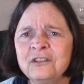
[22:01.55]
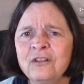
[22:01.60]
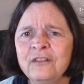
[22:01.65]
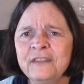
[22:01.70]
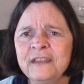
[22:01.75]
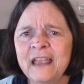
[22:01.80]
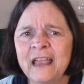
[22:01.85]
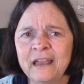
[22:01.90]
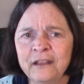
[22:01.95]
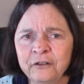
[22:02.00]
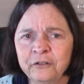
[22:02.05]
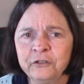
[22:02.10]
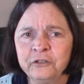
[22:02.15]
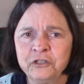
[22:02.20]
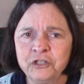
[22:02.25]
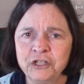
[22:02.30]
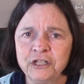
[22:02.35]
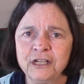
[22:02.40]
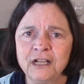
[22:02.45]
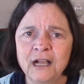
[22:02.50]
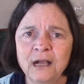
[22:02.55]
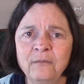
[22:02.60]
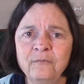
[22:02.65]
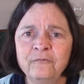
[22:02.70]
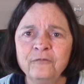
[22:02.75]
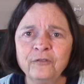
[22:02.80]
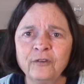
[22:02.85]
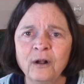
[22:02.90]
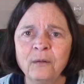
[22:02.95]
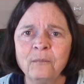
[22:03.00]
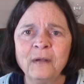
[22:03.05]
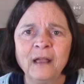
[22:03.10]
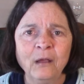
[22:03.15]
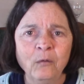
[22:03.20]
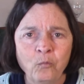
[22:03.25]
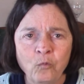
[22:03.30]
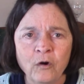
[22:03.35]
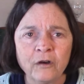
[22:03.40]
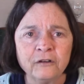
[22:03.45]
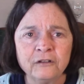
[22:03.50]
all the energy come from,
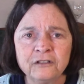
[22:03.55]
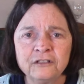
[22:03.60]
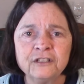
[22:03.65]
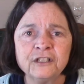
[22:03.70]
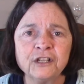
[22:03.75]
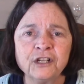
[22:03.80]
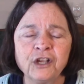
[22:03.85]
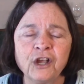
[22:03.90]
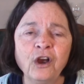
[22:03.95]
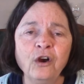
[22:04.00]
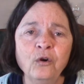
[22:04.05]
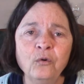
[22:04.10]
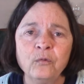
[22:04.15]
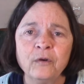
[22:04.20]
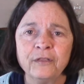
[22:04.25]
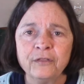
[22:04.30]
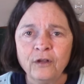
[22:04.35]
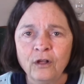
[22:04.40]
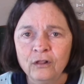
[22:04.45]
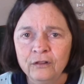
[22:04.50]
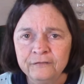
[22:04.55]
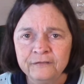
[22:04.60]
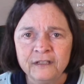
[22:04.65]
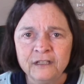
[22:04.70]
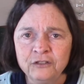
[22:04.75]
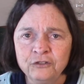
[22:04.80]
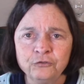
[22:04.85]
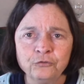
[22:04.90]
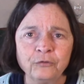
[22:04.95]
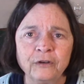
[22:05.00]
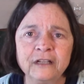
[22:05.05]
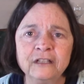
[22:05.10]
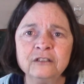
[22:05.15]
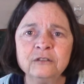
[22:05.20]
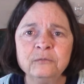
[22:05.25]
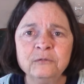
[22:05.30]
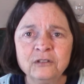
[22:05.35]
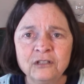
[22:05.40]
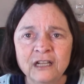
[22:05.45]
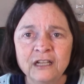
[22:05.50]
and where does it go with all of these
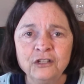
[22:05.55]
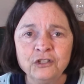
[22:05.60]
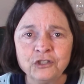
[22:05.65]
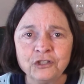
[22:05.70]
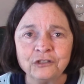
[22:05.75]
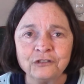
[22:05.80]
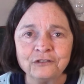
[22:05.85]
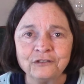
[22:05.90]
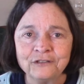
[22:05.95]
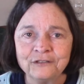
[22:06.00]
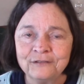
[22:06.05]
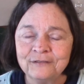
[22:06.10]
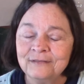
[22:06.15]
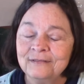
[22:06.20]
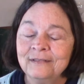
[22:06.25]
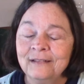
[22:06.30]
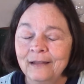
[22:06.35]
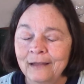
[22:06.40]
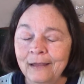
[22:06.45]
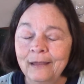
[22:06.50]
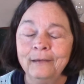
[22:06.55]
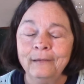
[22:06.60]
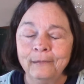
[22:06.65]
transmutations? I